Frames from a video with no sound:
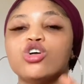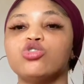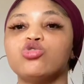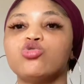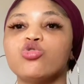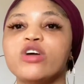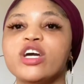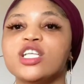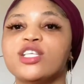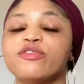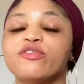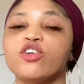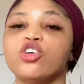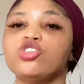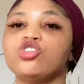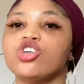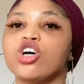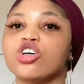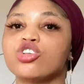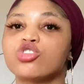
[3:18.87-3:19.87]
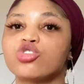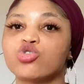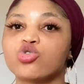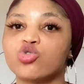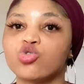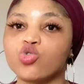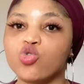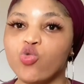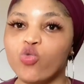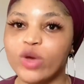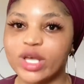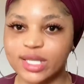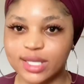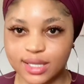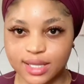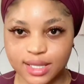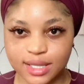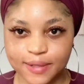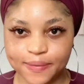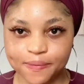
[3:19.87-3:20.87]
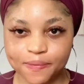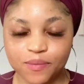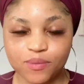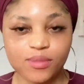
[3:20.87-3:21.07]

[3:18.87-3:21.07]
Do it for just 2 weeks.